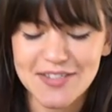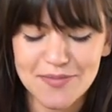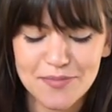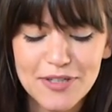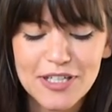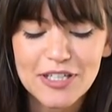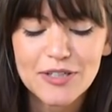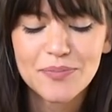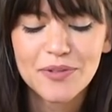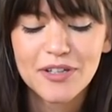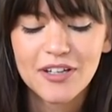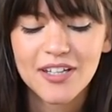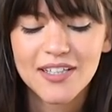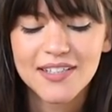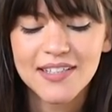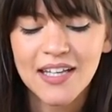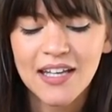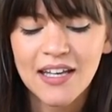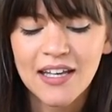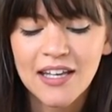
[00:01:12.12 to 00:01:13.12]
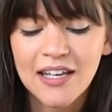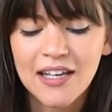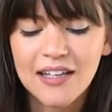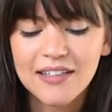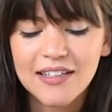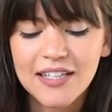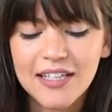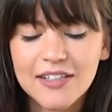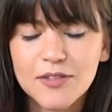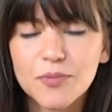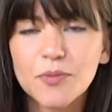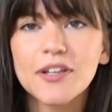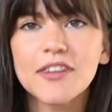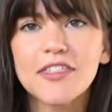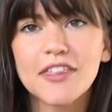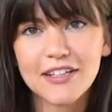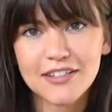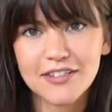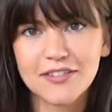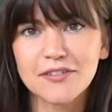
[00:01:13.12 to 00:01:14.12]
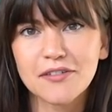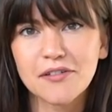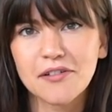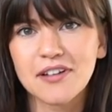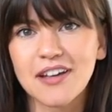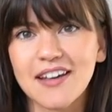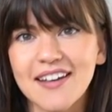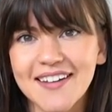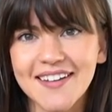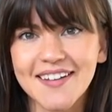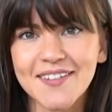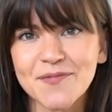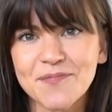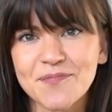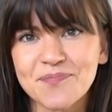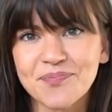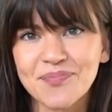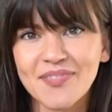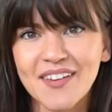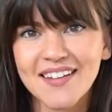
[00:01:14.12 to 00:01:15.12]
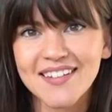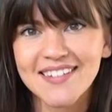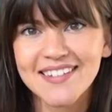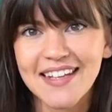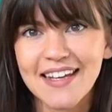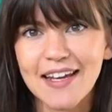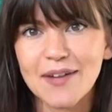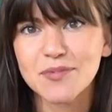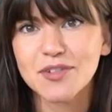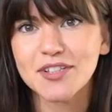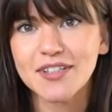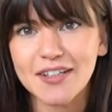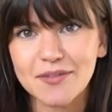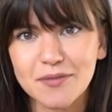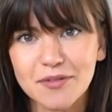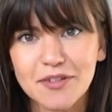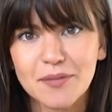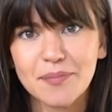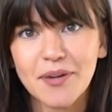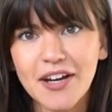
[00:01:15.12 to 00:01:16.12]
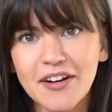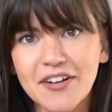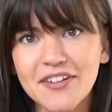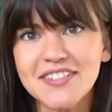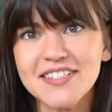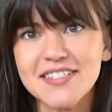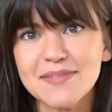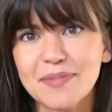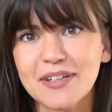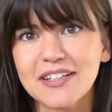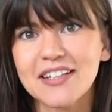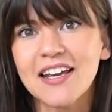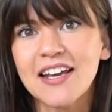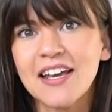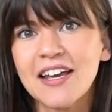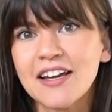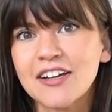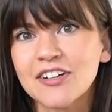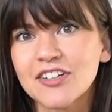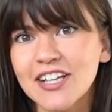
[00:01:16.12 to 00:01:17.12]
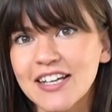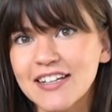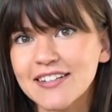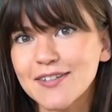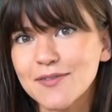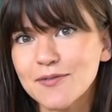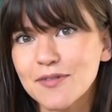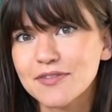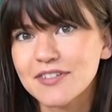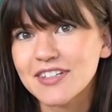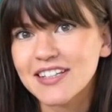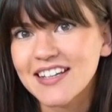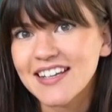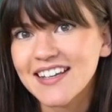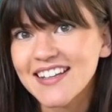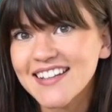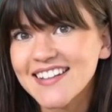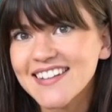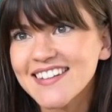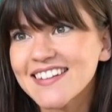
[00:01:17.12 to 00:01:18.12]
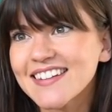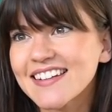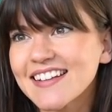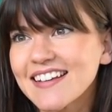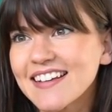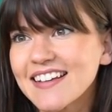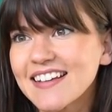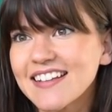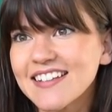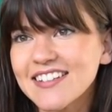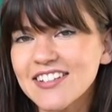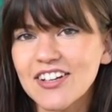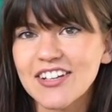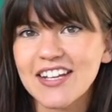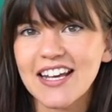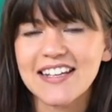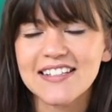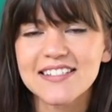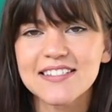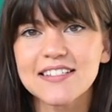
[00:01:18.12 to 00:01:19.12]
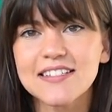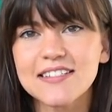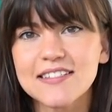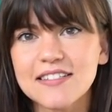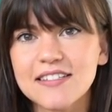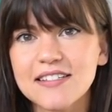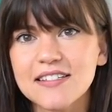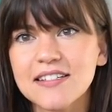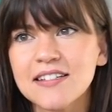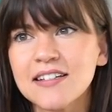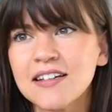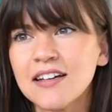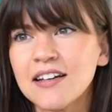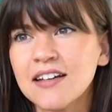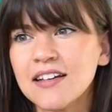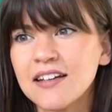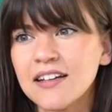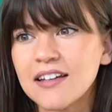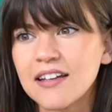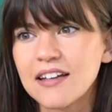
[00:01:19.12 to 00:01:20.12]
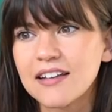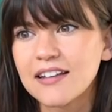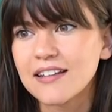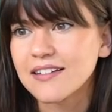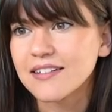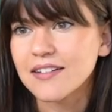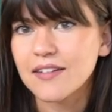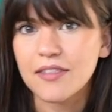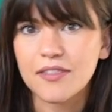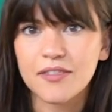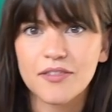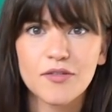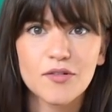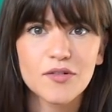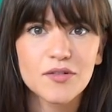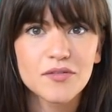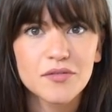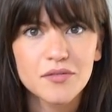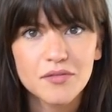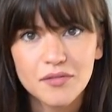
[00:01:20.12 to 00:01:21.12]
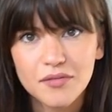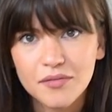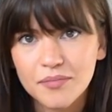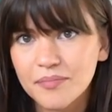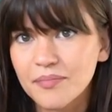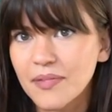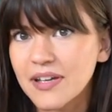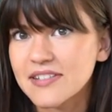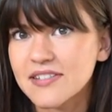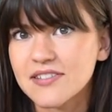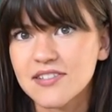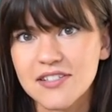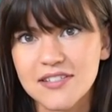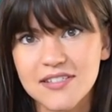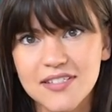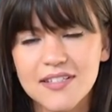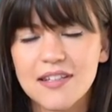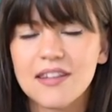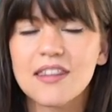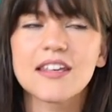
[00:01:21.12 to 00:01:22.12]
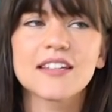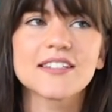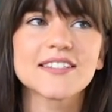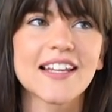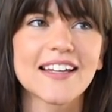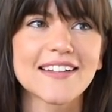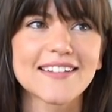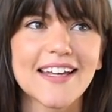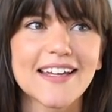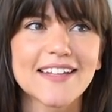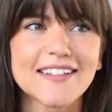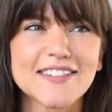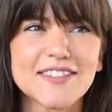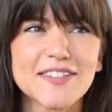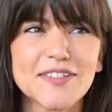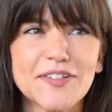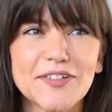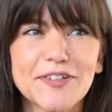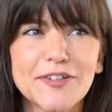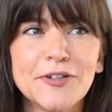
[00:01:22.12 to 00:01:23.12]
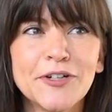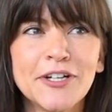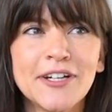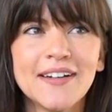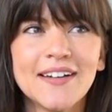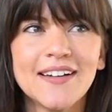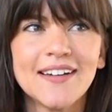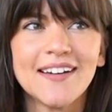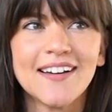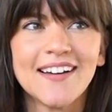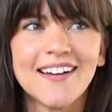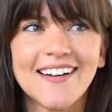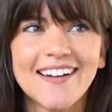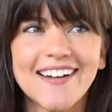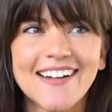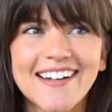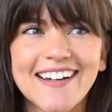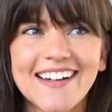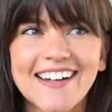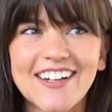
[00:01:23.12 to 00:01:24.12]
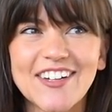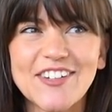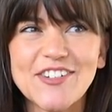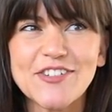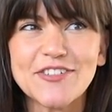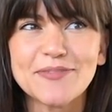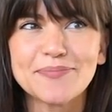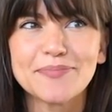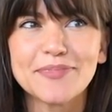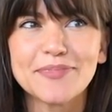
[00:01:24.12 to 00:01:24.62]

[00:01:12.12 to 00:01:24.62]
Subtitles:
weird, because it's one thing to stay up to date with the parents, but connecting with the kids is not as easy through messages and things like that. So I'm